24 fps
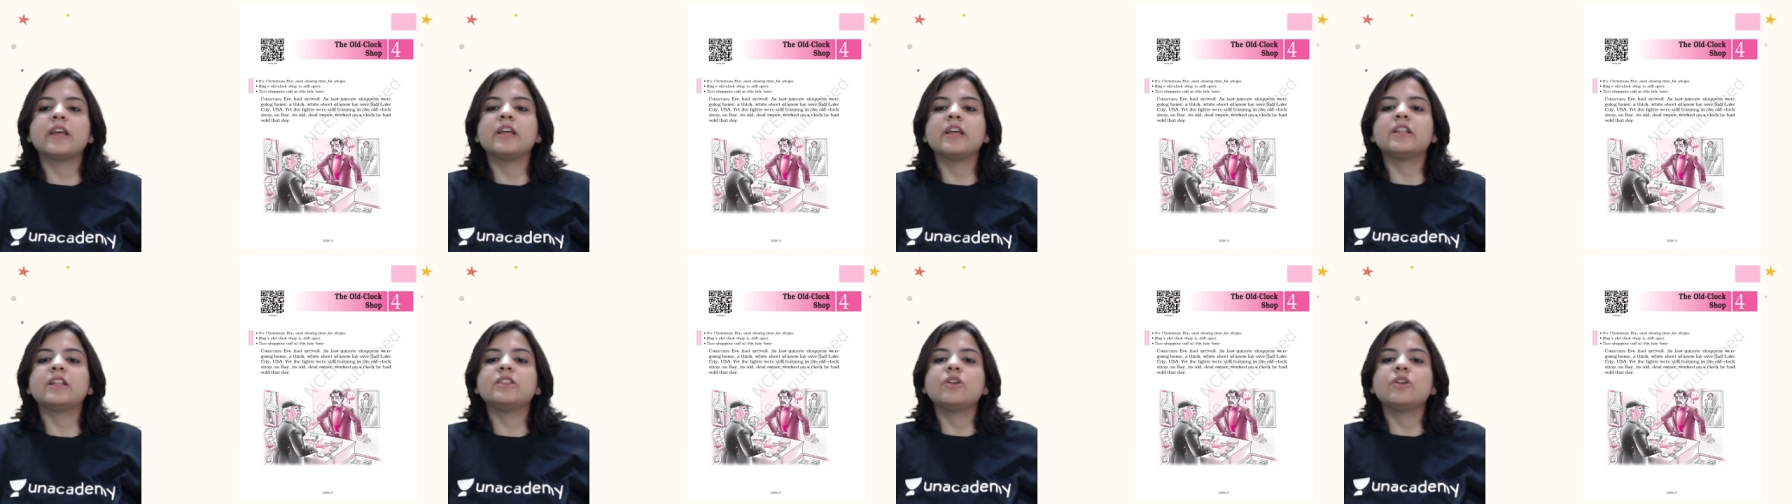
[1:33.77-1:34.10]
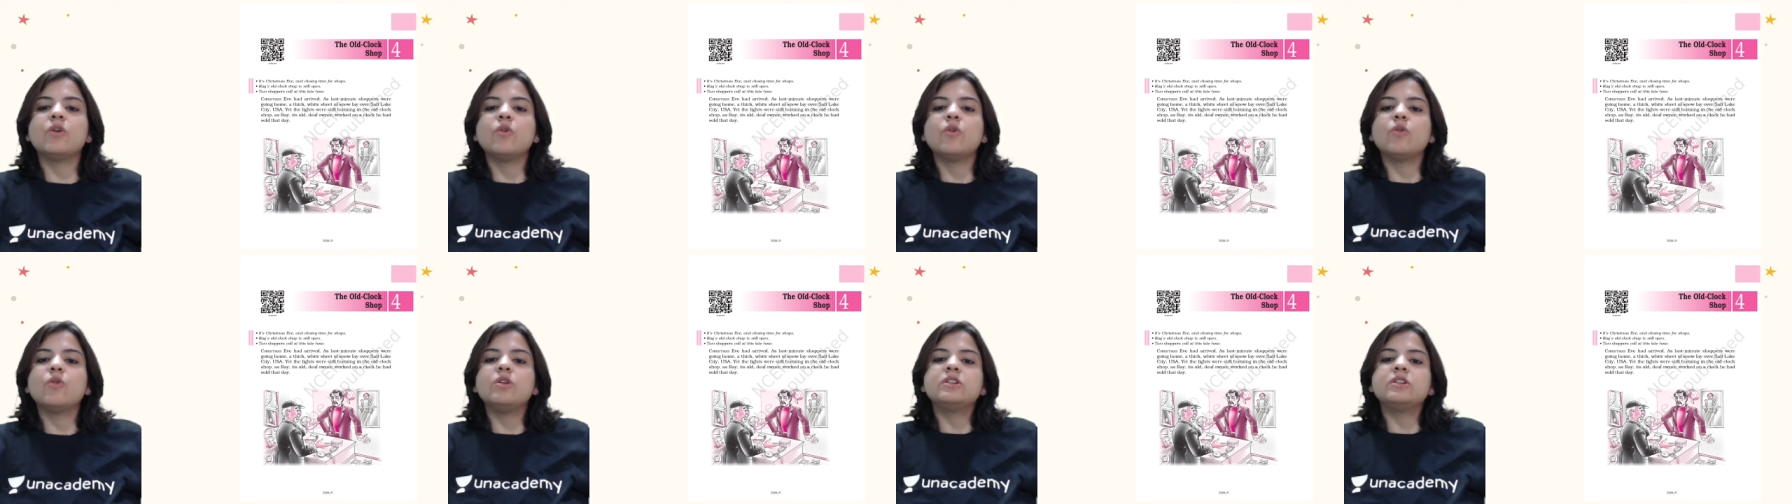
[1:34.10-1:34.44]
in the
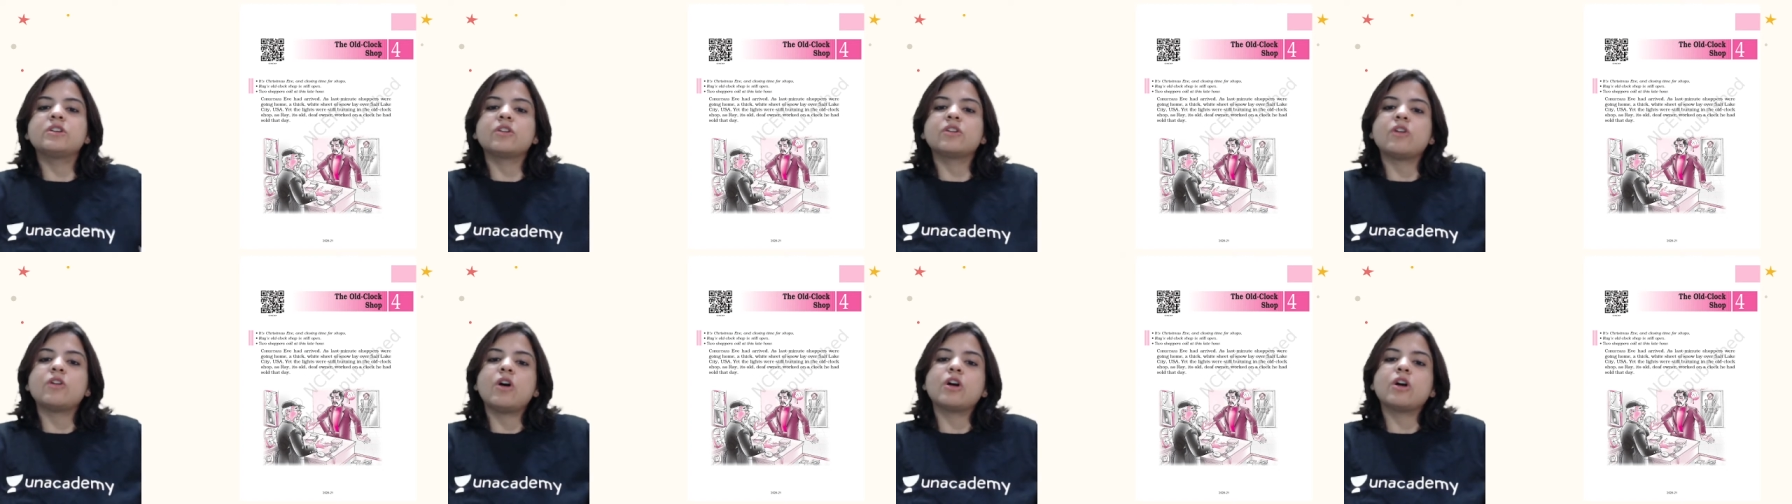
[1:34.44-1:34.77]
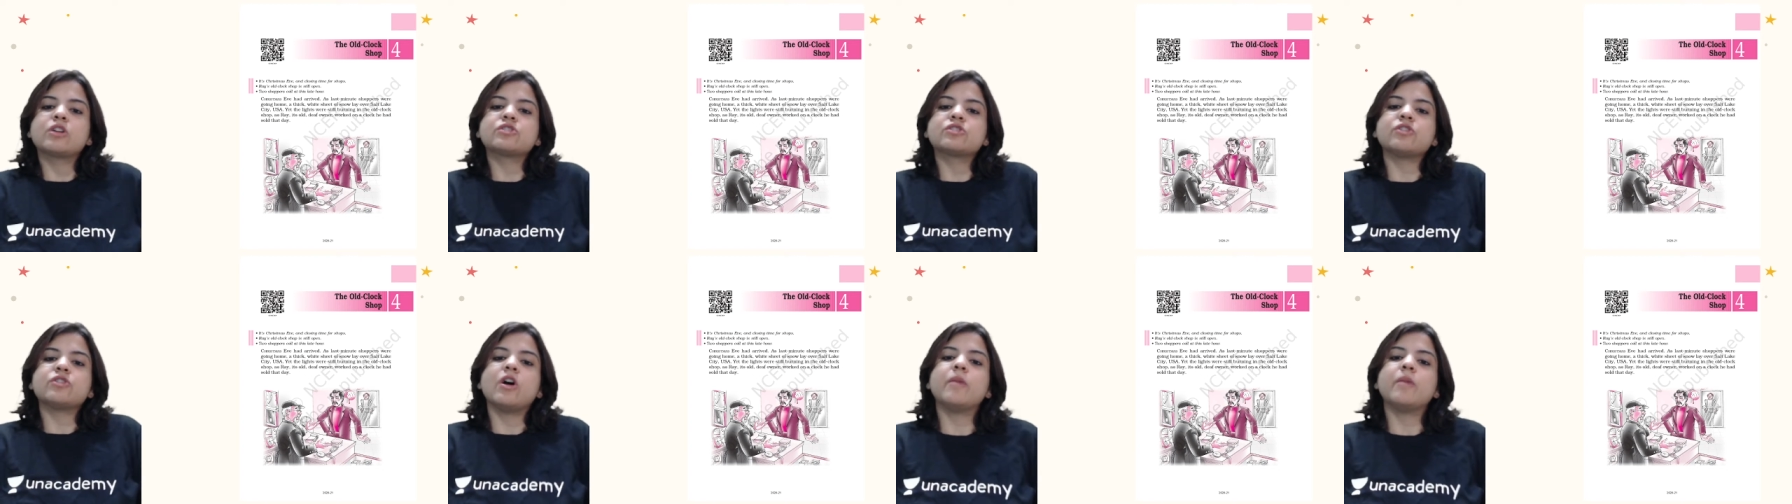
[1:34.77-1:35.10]
old clock
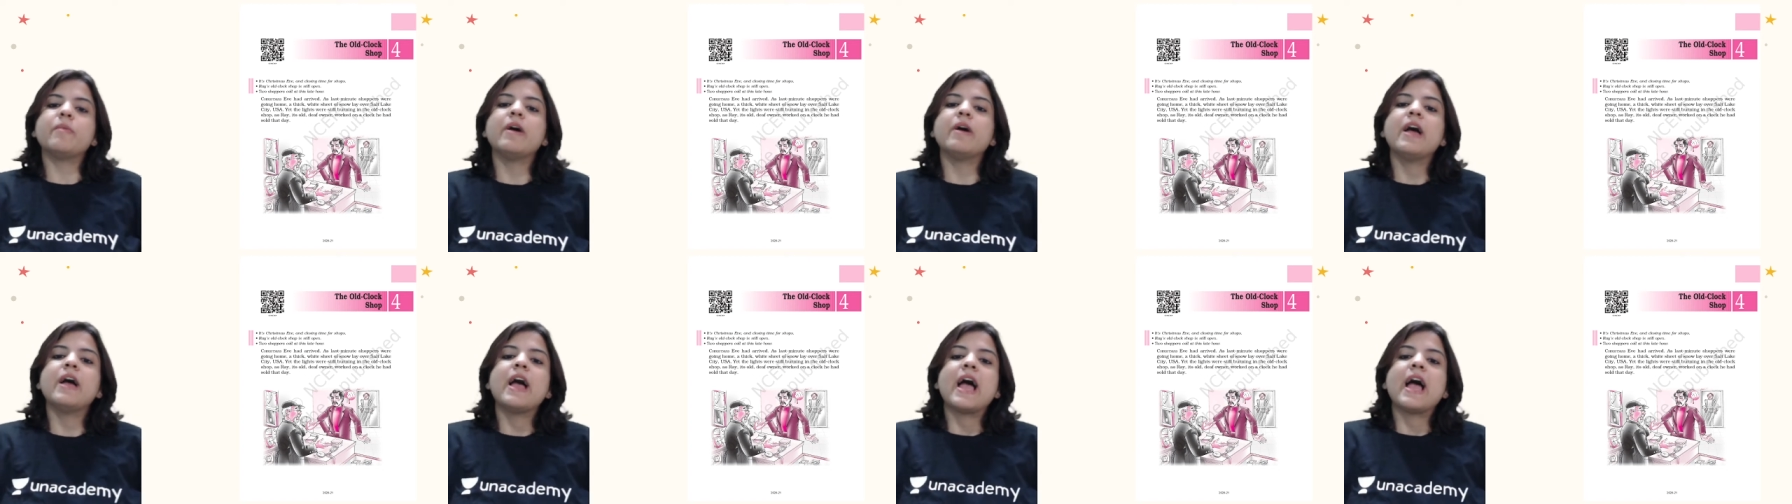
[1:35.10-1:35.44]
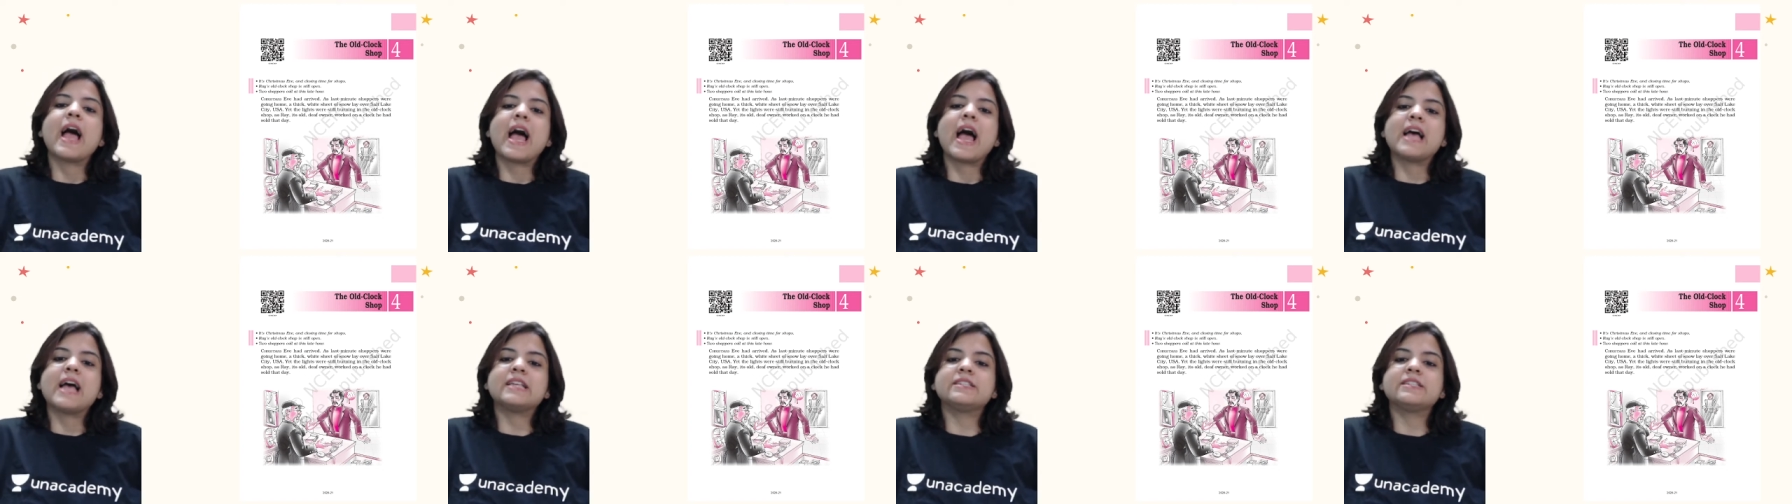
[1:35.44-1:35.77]
shop
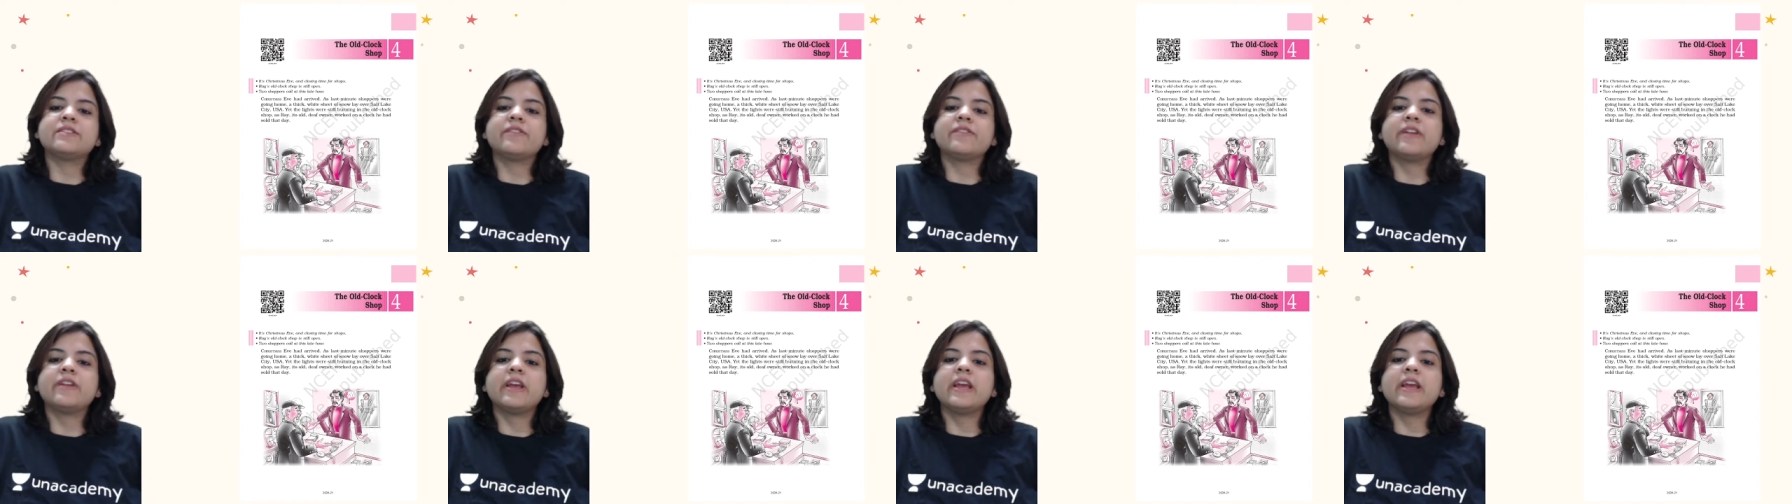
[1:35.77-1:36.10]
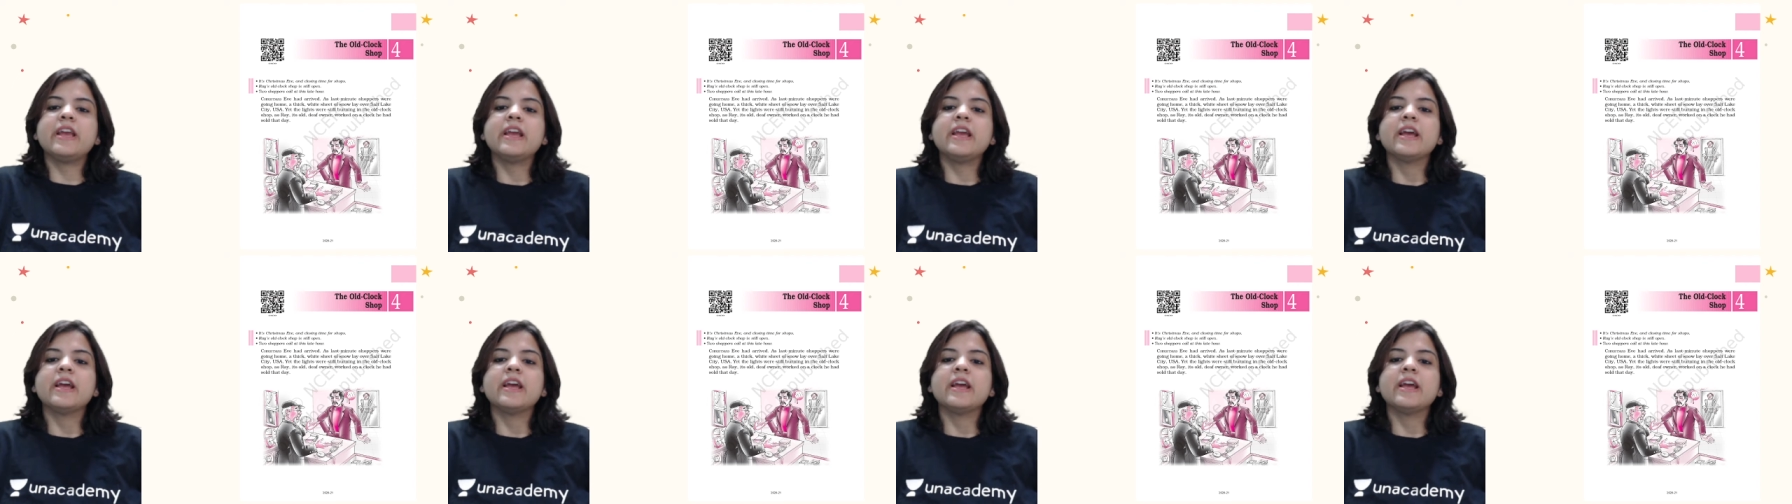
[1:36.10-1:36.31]
as Ray,